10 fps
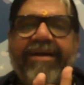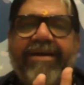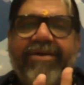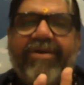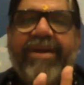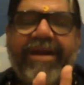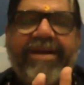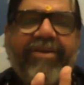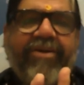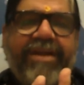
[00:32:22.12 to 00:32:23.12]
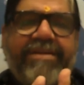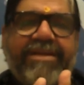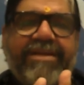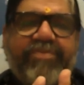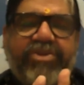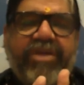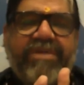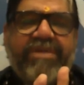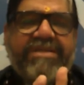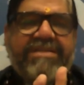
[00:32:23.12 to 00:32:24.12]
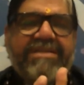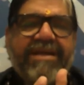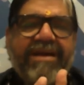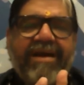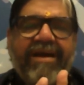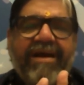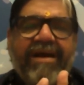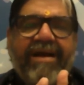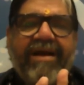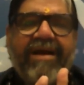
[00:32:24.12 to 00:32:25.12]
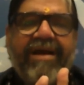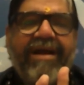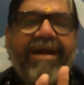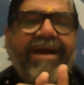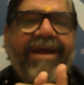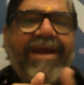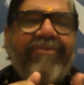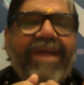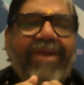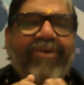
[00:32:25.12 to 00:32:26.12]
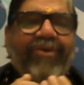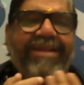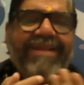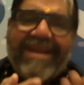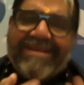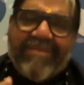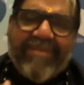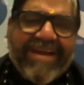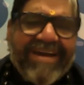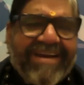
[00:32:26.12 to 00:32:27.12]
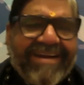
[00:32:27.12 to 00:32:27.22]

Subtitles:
to clear the knowledge, spiritual places. And we are going there as a beggar.